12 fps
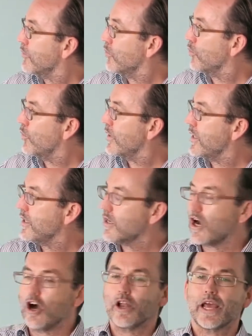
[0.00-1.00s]
We
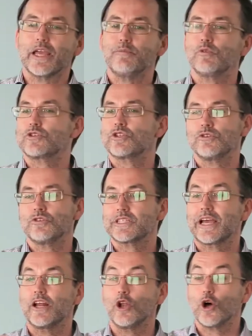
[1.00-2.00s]
aren't able to
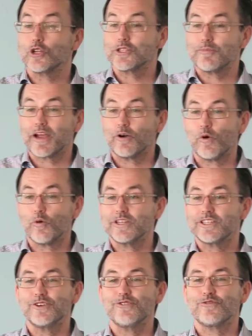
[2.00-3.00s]
say a lot about what we
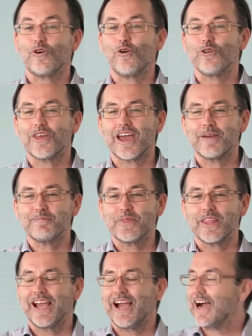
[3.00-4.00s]
do for them,
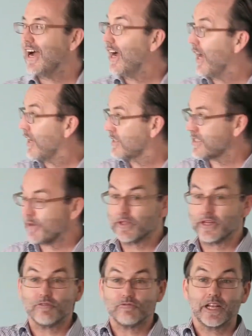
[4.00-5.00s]
except that
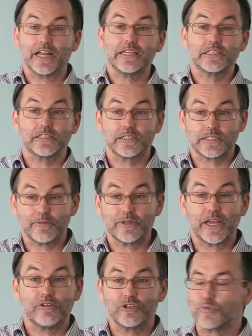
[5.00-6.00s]
it relates to some of the
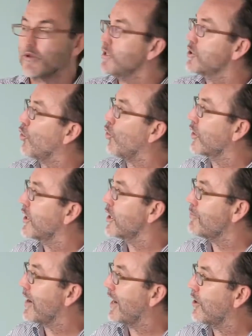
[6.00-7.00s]
areas we've been talking
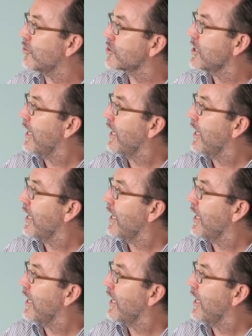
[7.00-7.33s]
about.